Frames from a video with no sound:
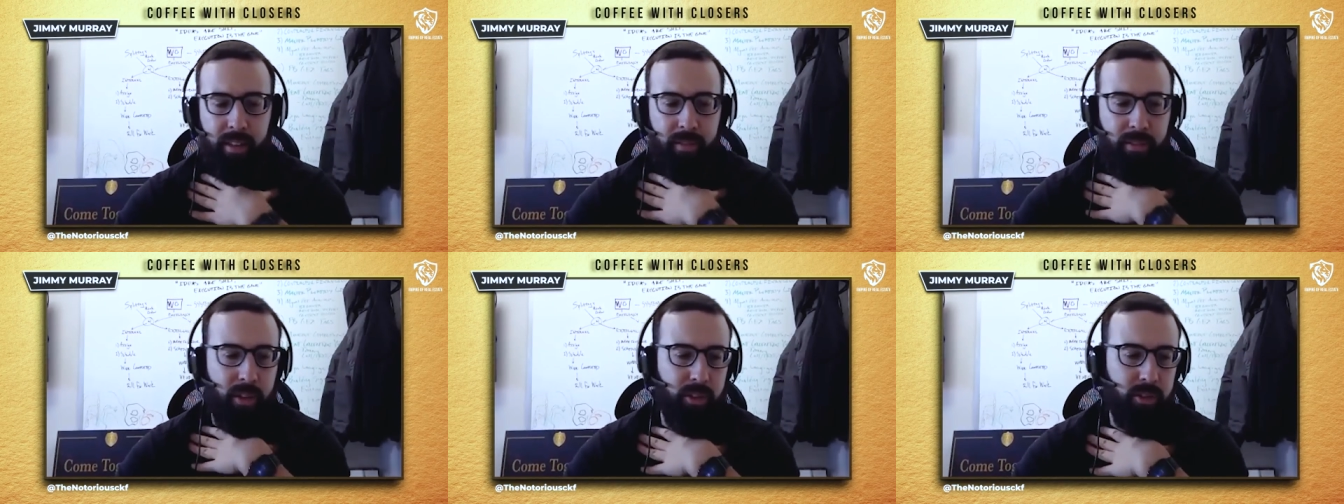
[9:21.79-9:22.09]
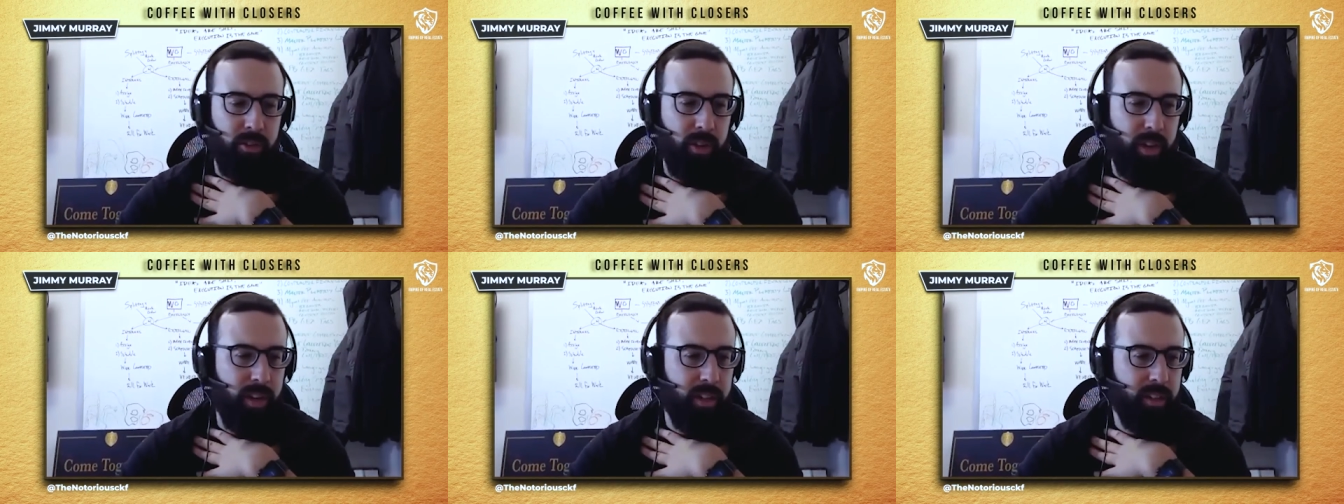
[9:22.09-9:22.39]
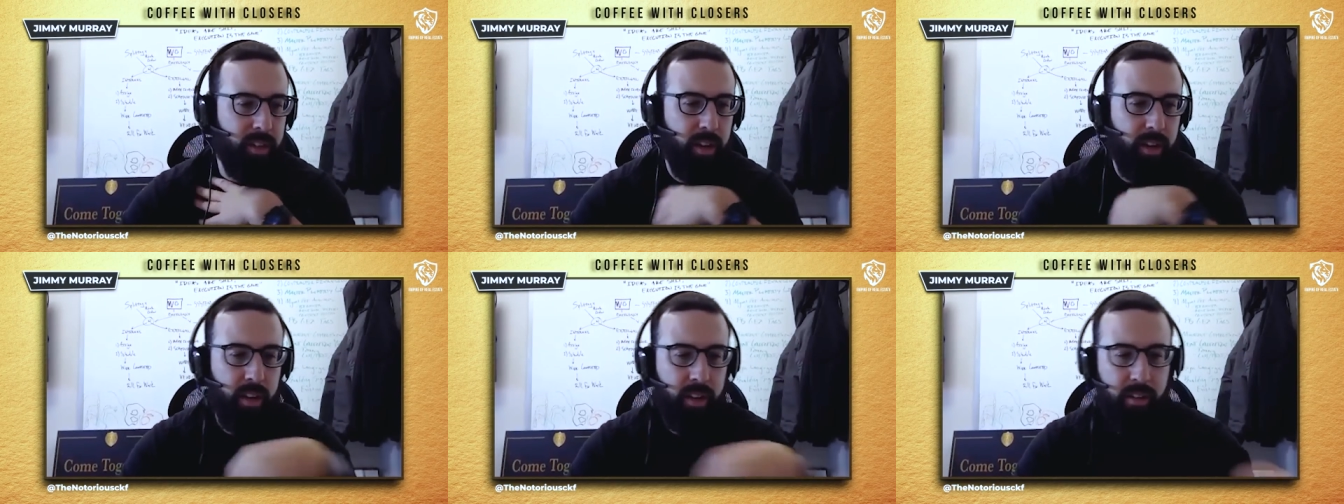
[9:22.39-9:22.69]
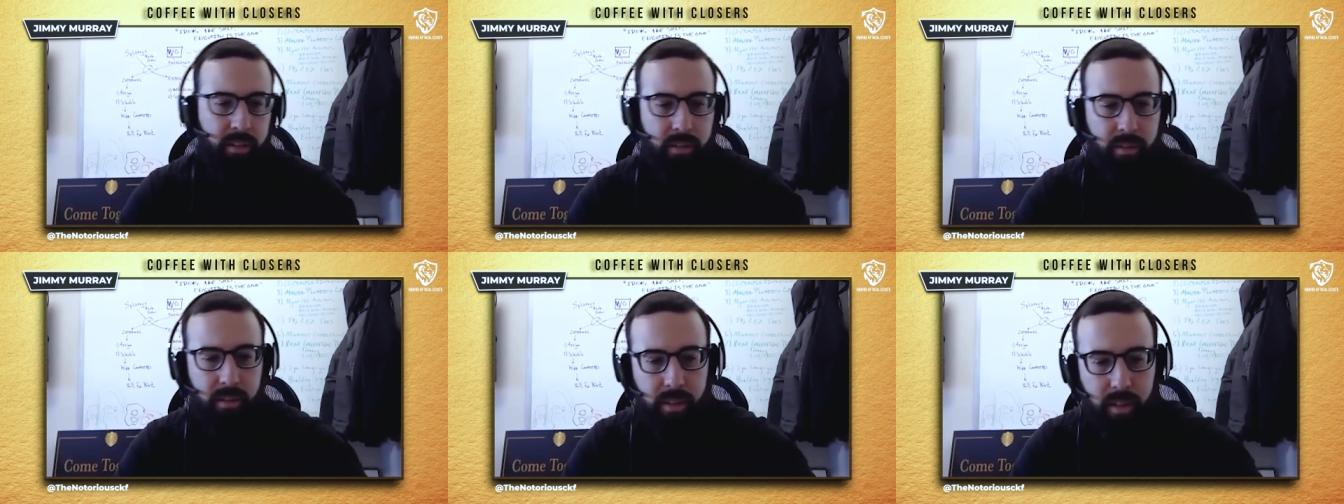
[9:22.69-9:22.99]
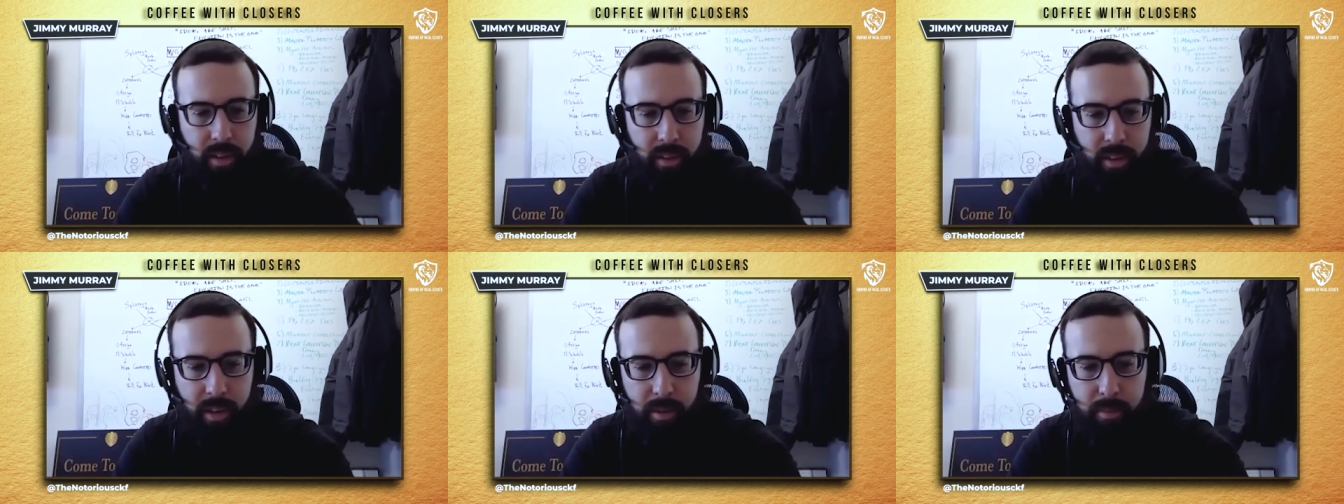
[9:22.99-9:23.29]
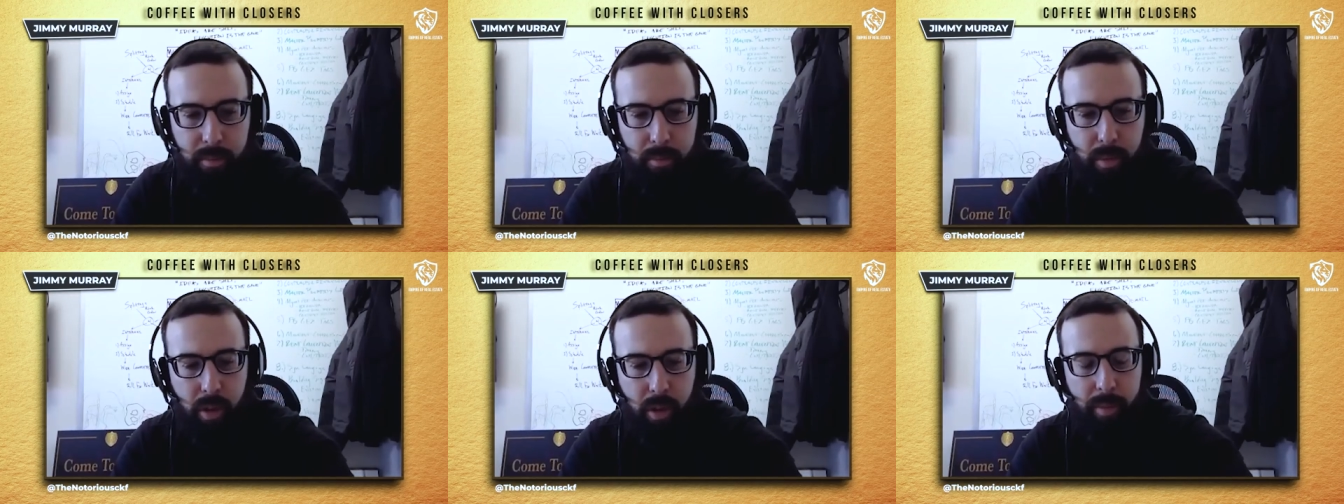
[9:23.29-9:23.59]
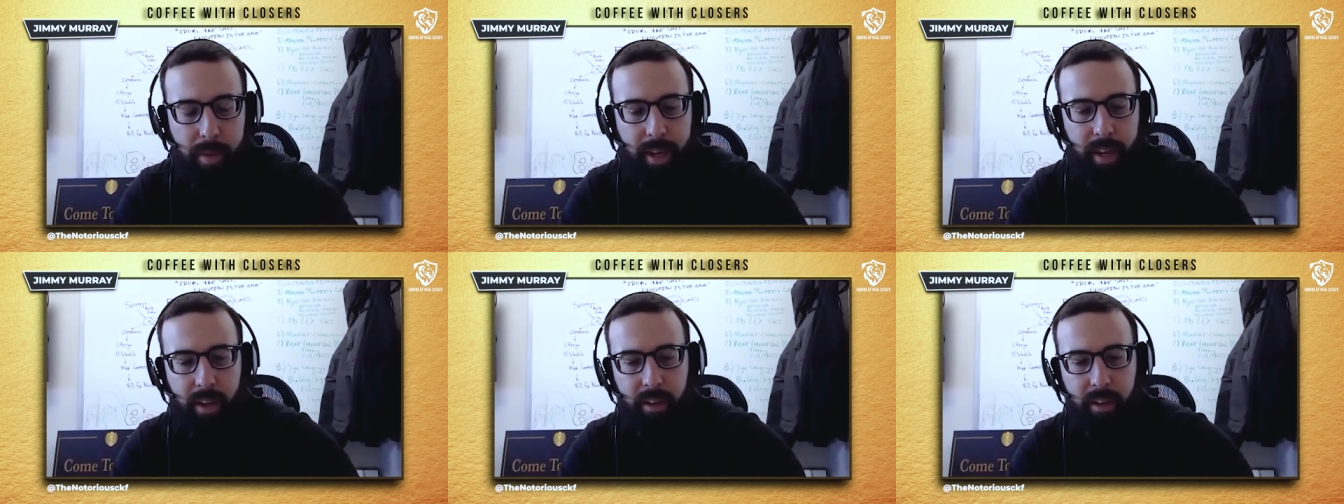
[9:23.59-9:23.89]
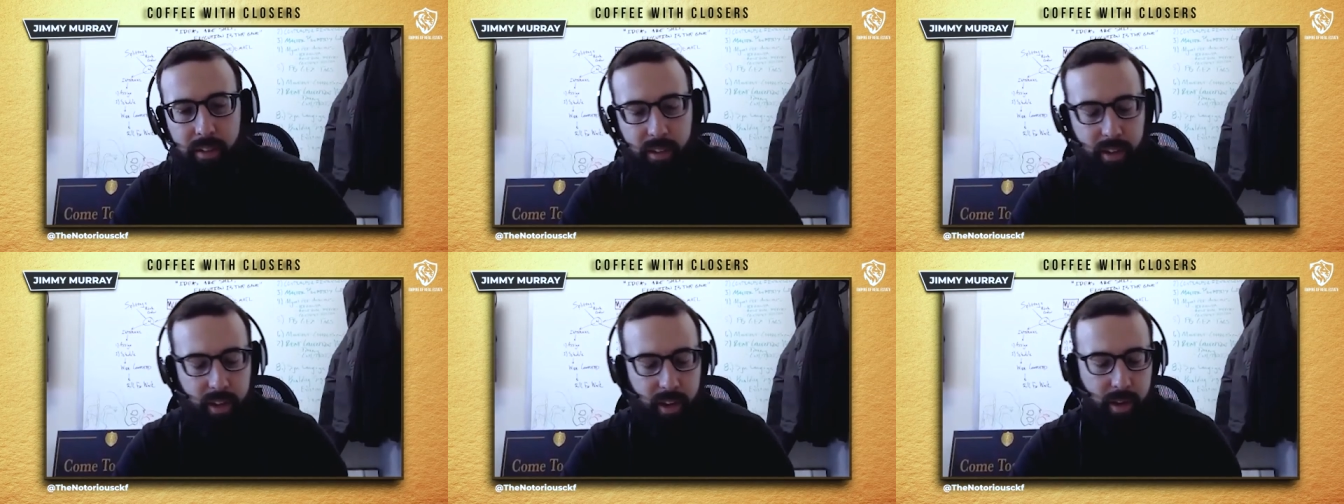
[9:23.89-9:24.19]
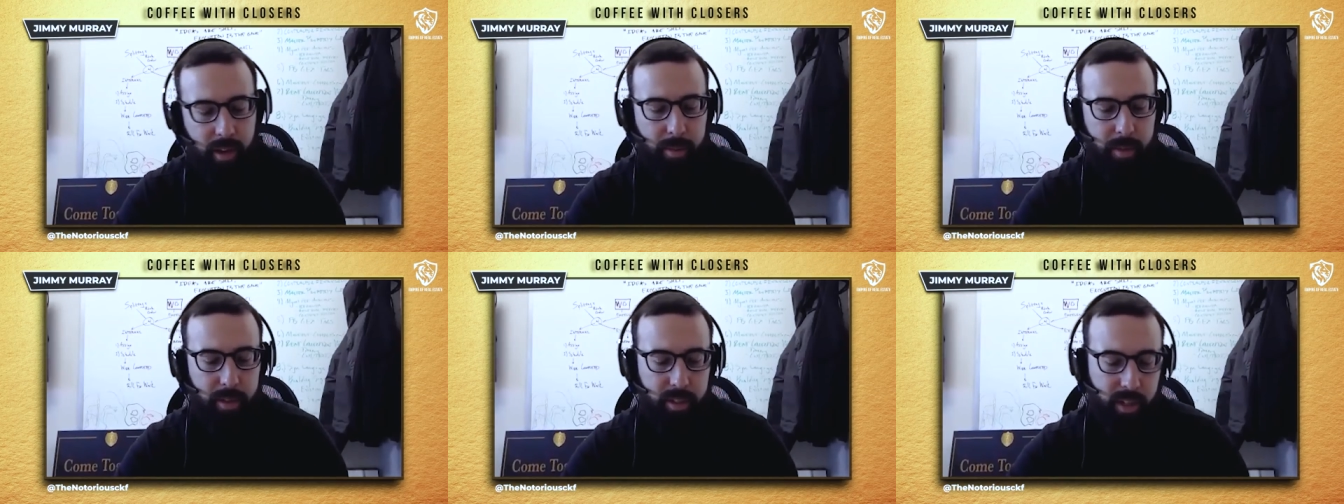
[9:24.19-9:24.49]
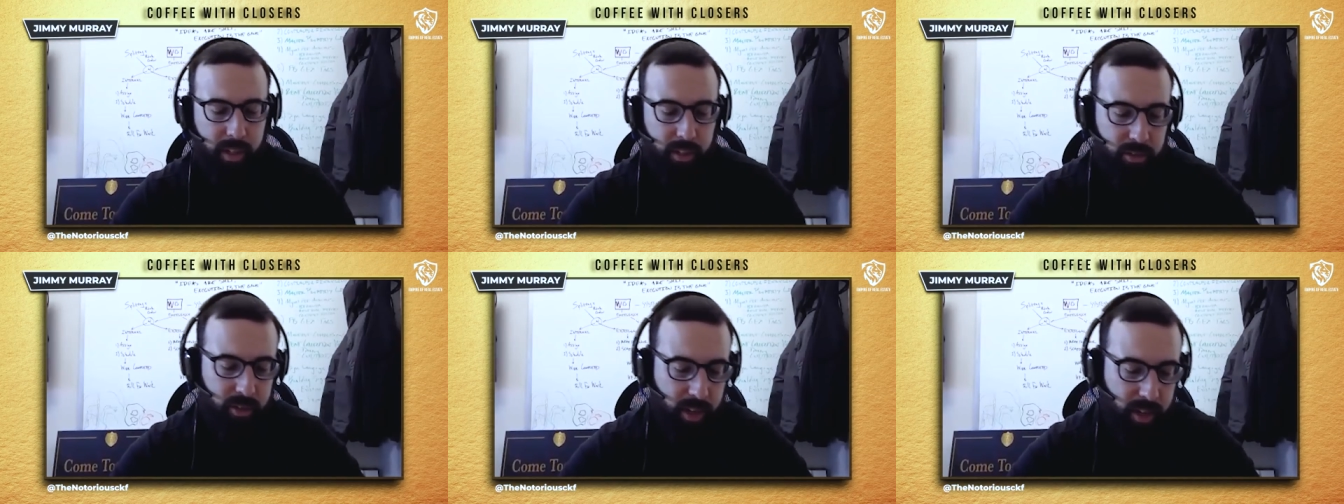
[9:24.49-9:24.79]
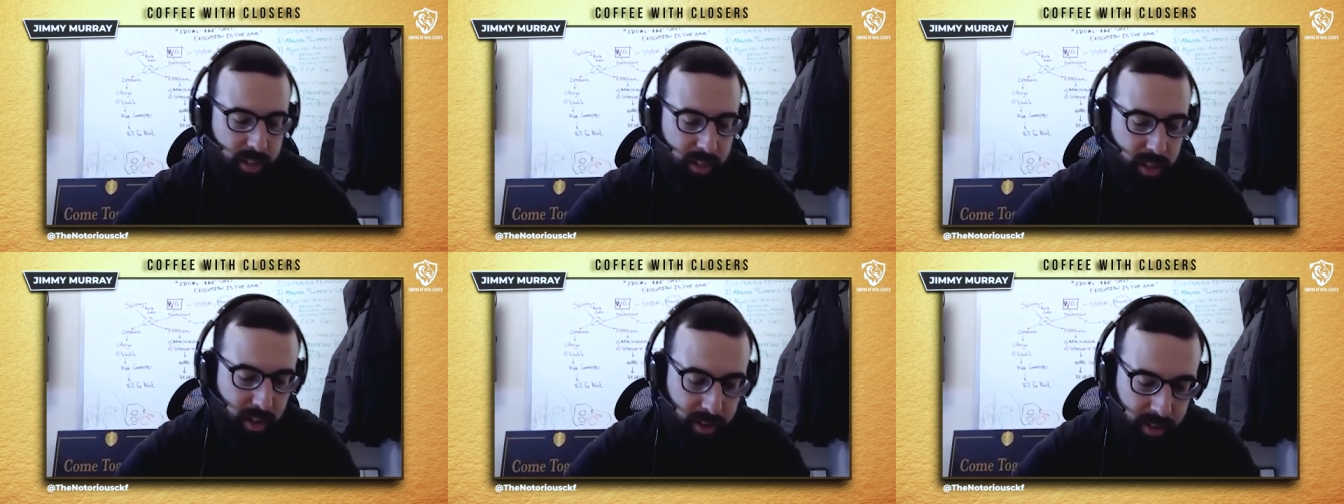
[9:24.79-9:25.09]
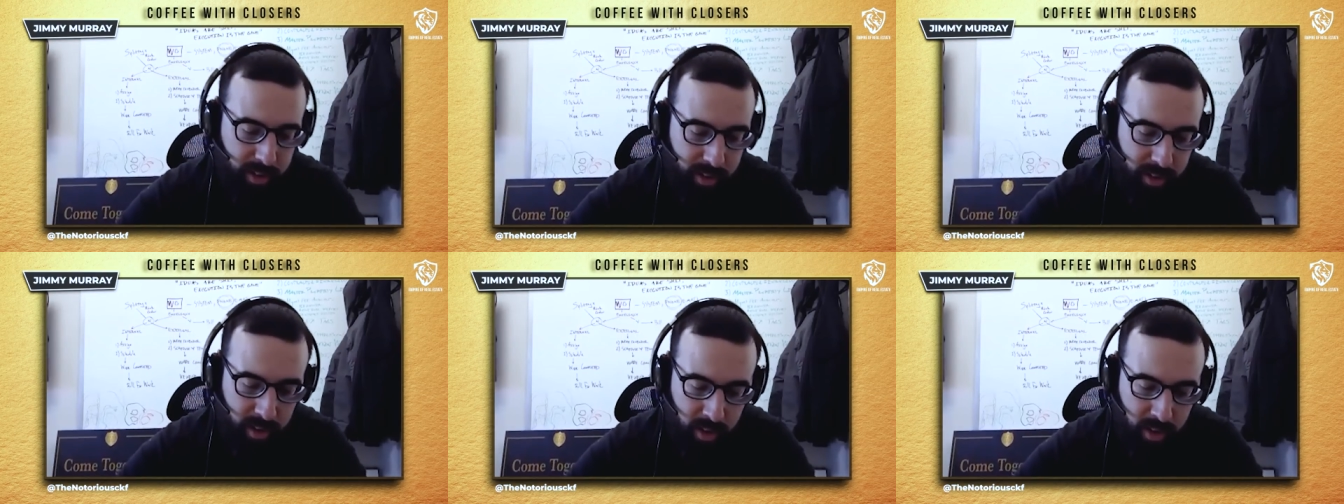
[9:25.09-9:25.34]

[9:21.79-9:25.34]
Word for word: If you're trying to target, I'm going to pull out my calculator here, but say you're trying to target,